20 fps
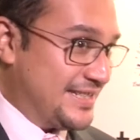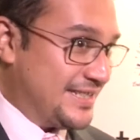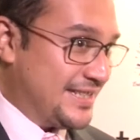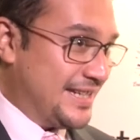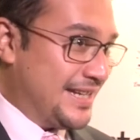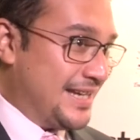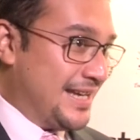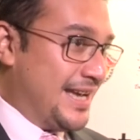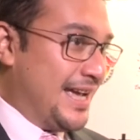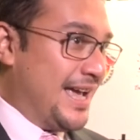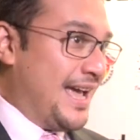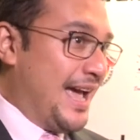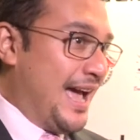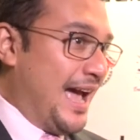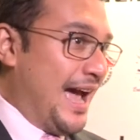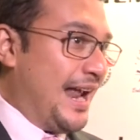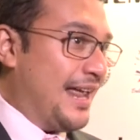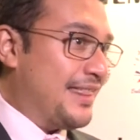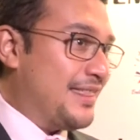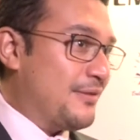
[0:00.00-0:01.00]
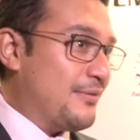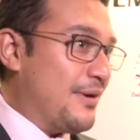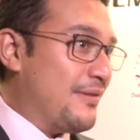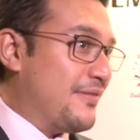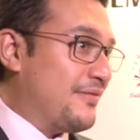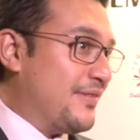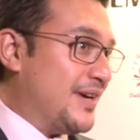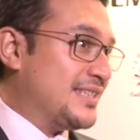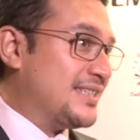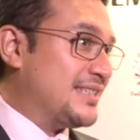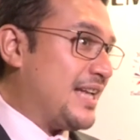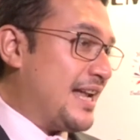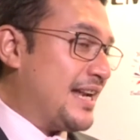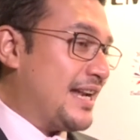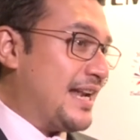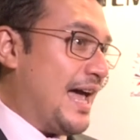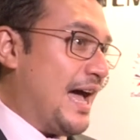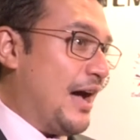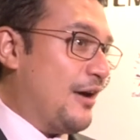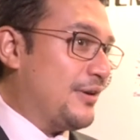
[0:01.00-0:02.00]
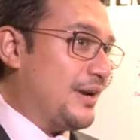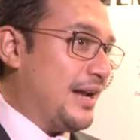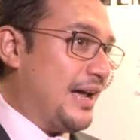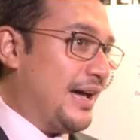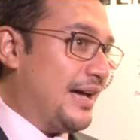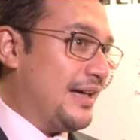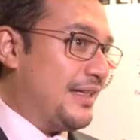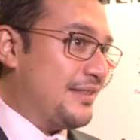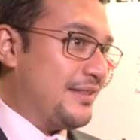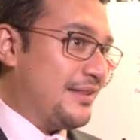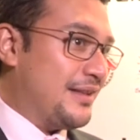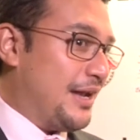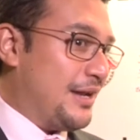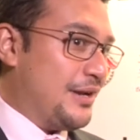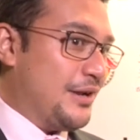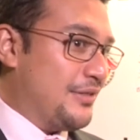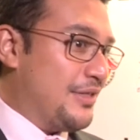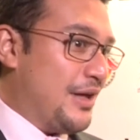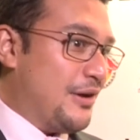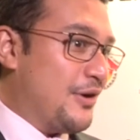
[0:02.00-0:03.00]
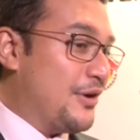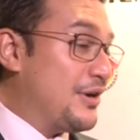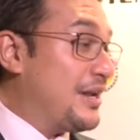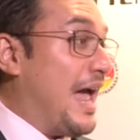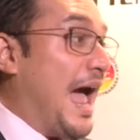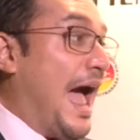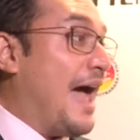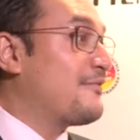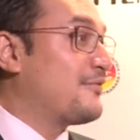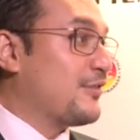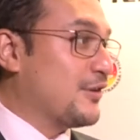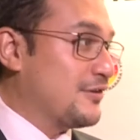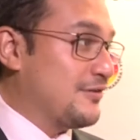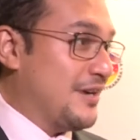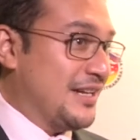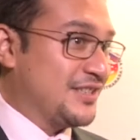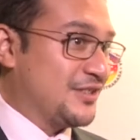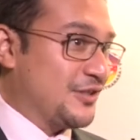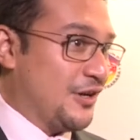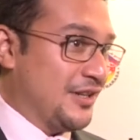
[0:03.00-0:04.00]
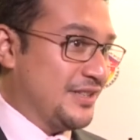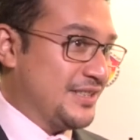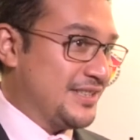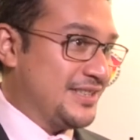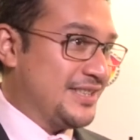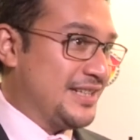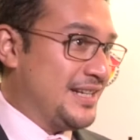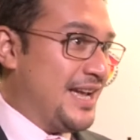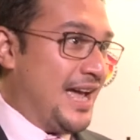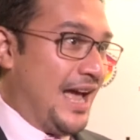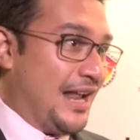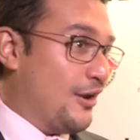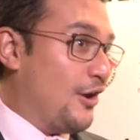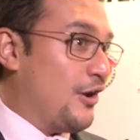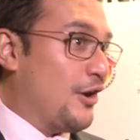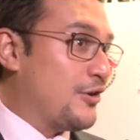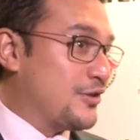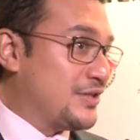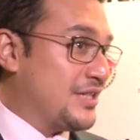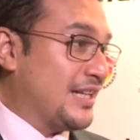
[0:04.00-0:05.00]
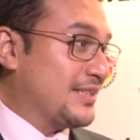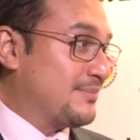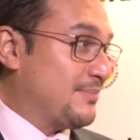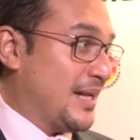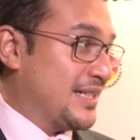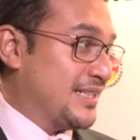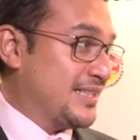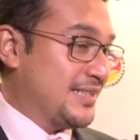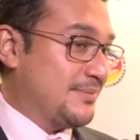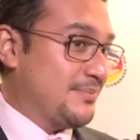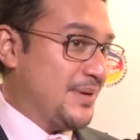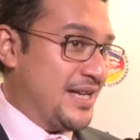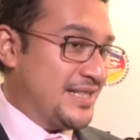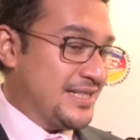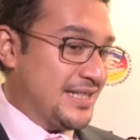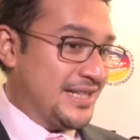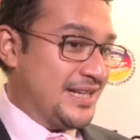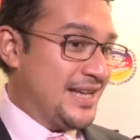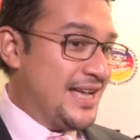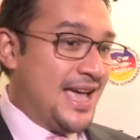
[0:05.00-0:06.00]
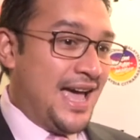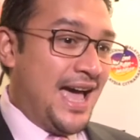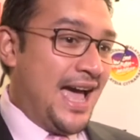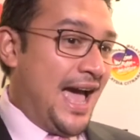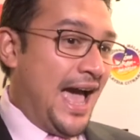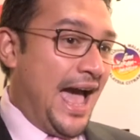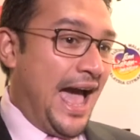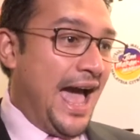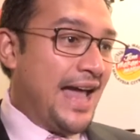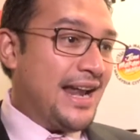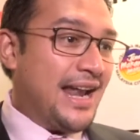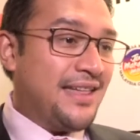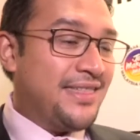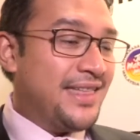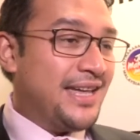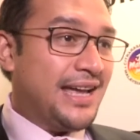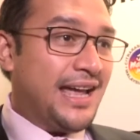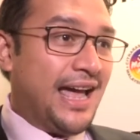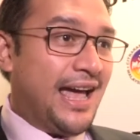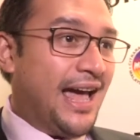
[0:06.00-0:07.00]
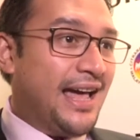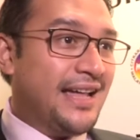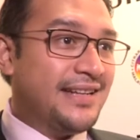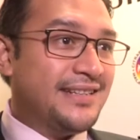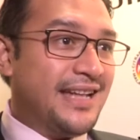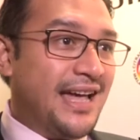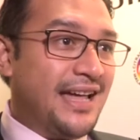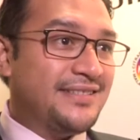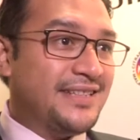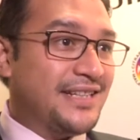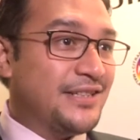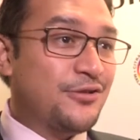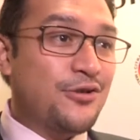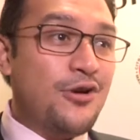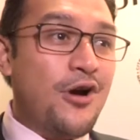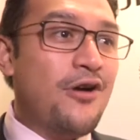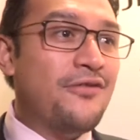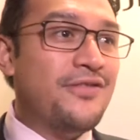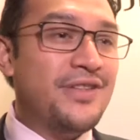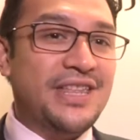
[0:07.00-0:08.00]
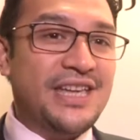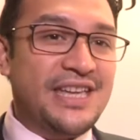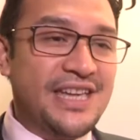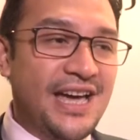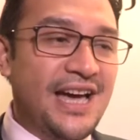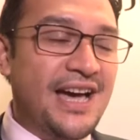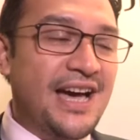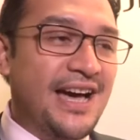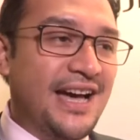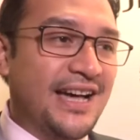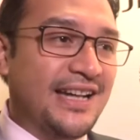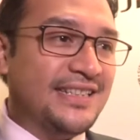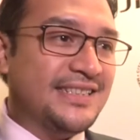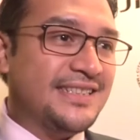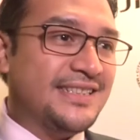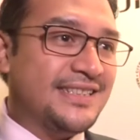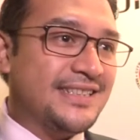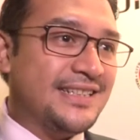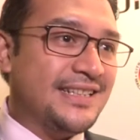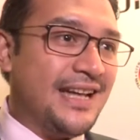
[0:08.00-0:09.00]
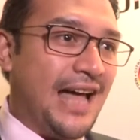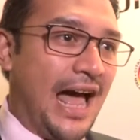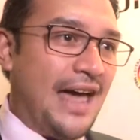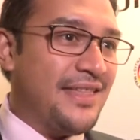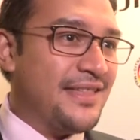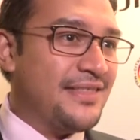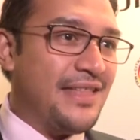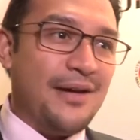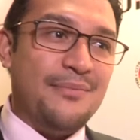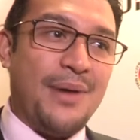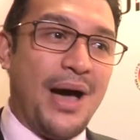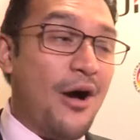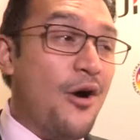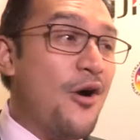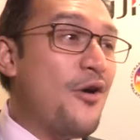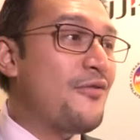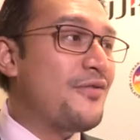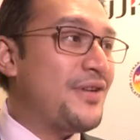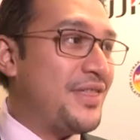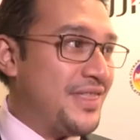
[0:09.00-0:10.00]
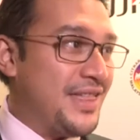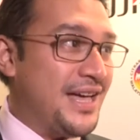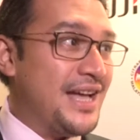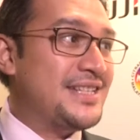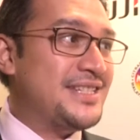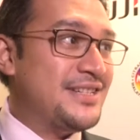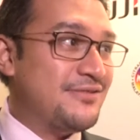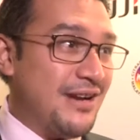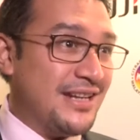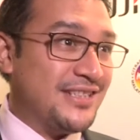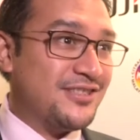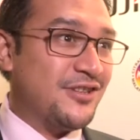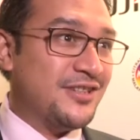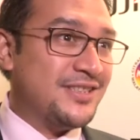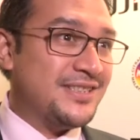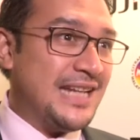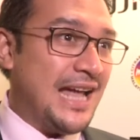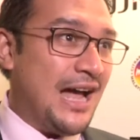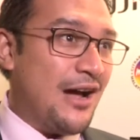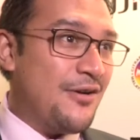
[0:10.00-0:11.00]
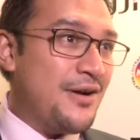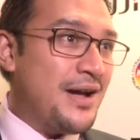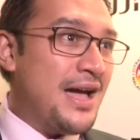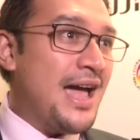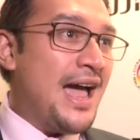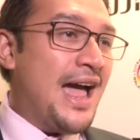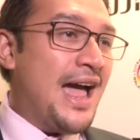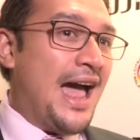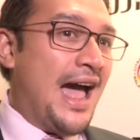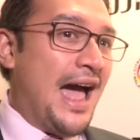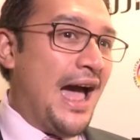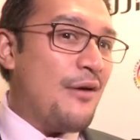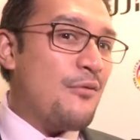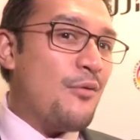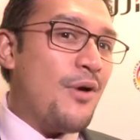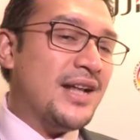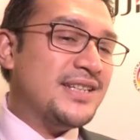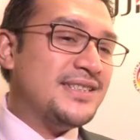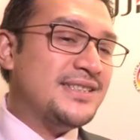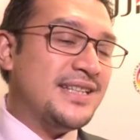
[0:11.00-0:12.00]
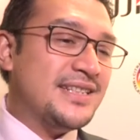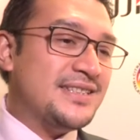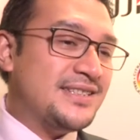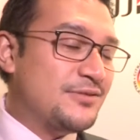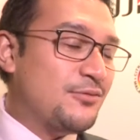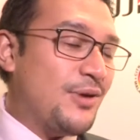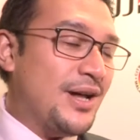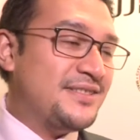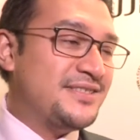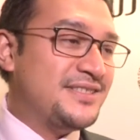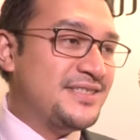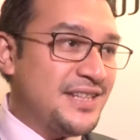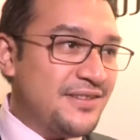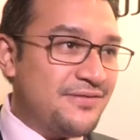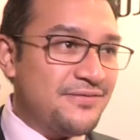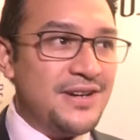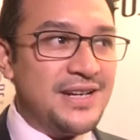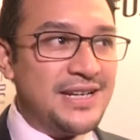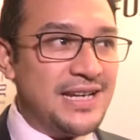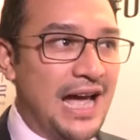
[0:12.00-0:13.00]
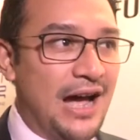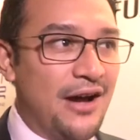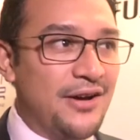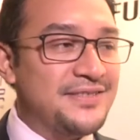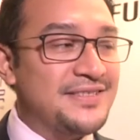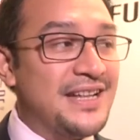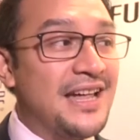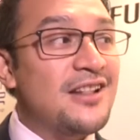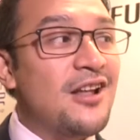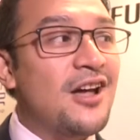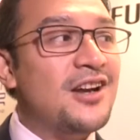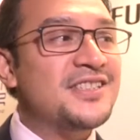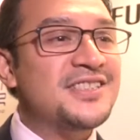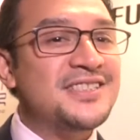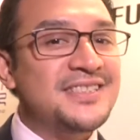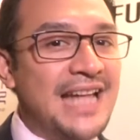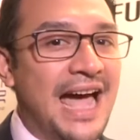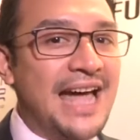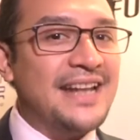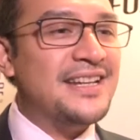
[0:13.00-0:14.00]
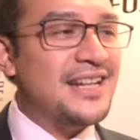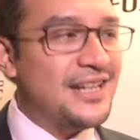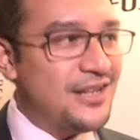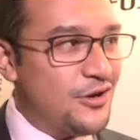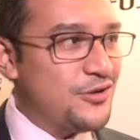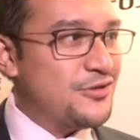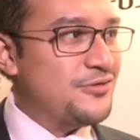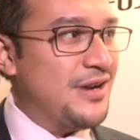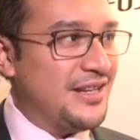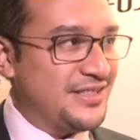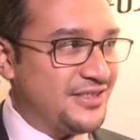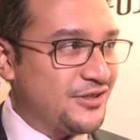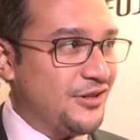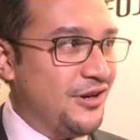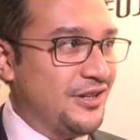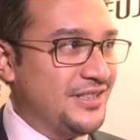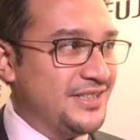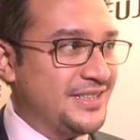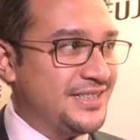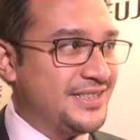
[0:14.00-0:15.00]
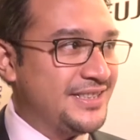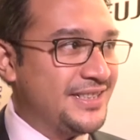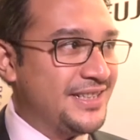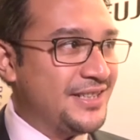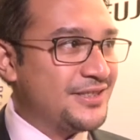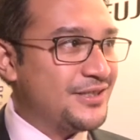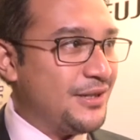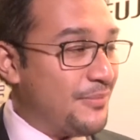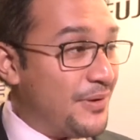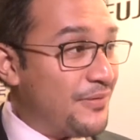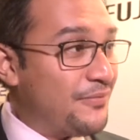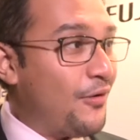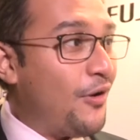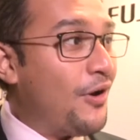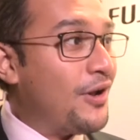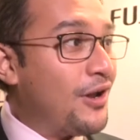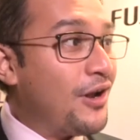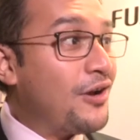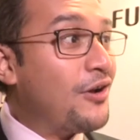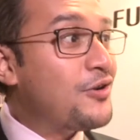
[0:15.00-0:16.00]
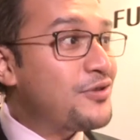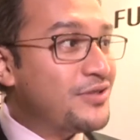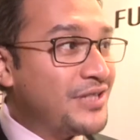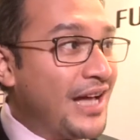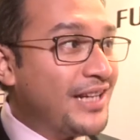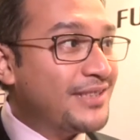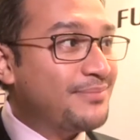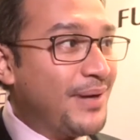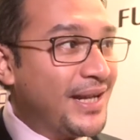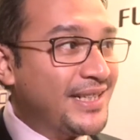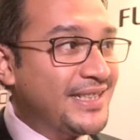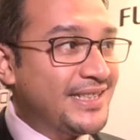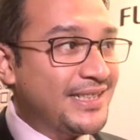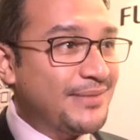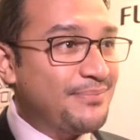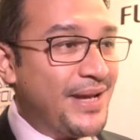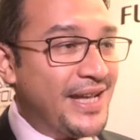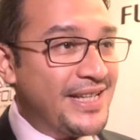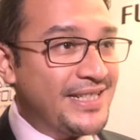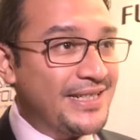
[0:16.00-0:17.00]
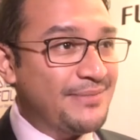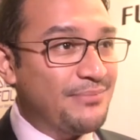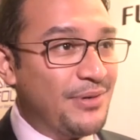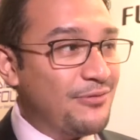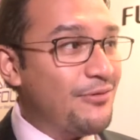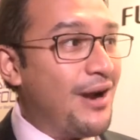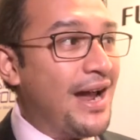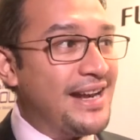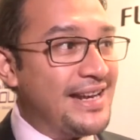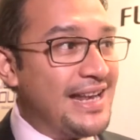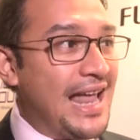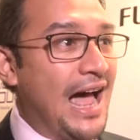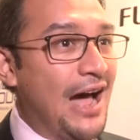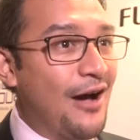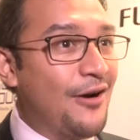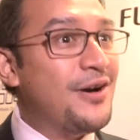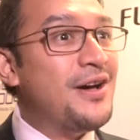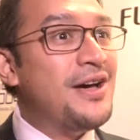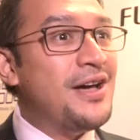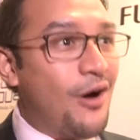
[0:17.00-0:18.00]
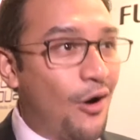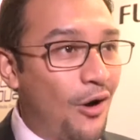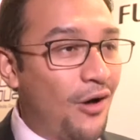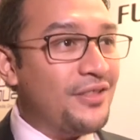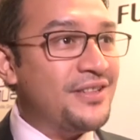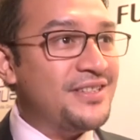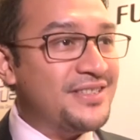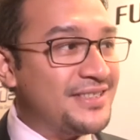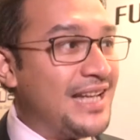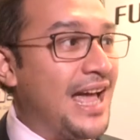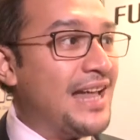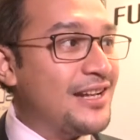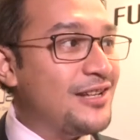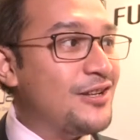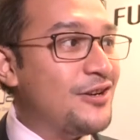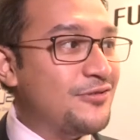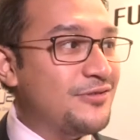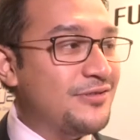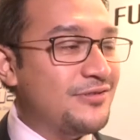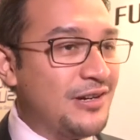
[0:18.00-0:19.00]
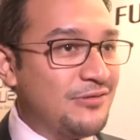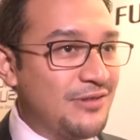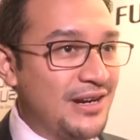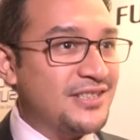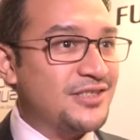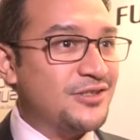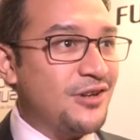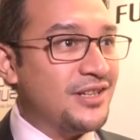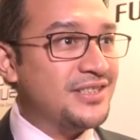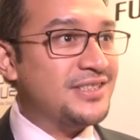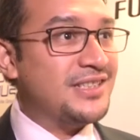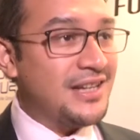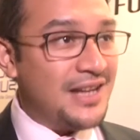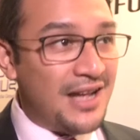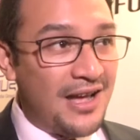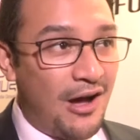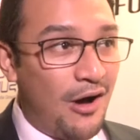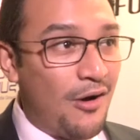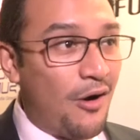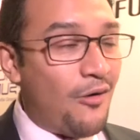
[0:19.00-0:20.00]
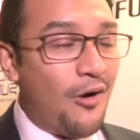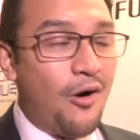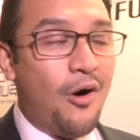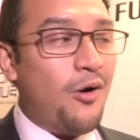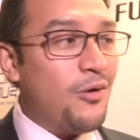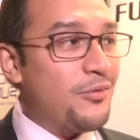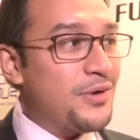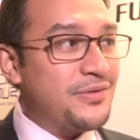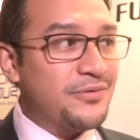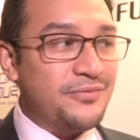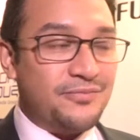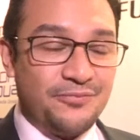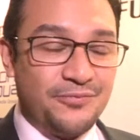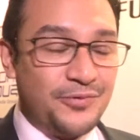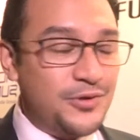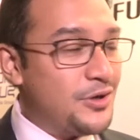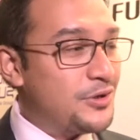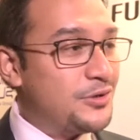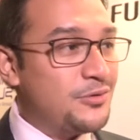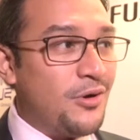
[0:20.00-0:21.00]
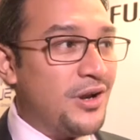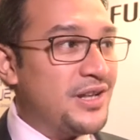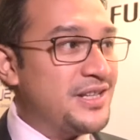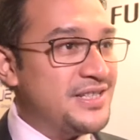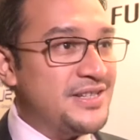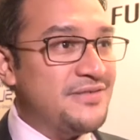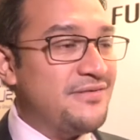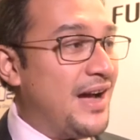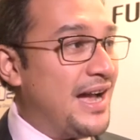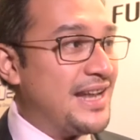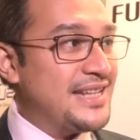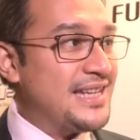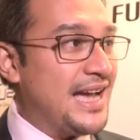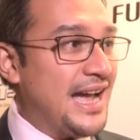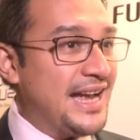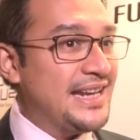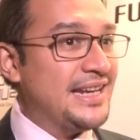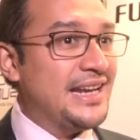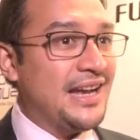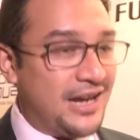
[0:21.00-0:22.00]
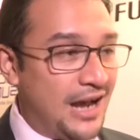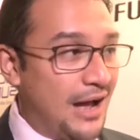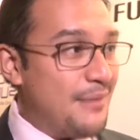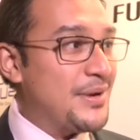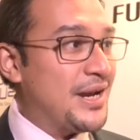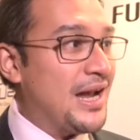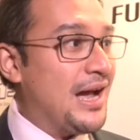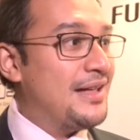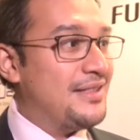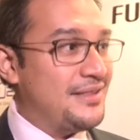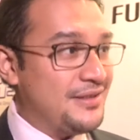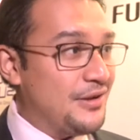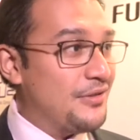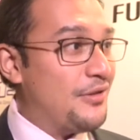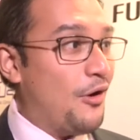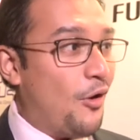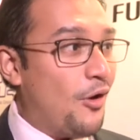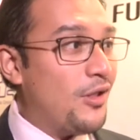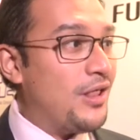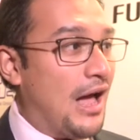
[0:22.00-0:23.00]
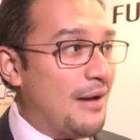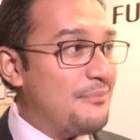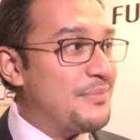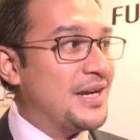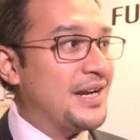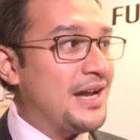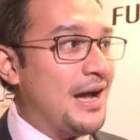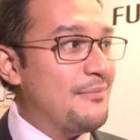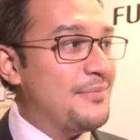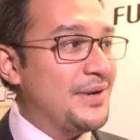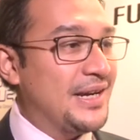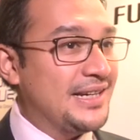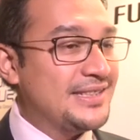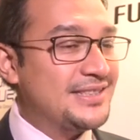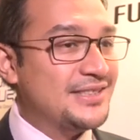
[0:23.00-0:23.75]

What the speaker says: And I think when we first started out, you know, there were only a handful of restaurants. A lot of hotels participated. And I think as it grew over the years, I think there are about over 30 restaurants now. And what's different now is there are a lot of standalone restaurants. So before, a lot of hotels participated, but right now, all these standalone restaurants, all with good quality fine dining, are coming out, you know, all up and coming.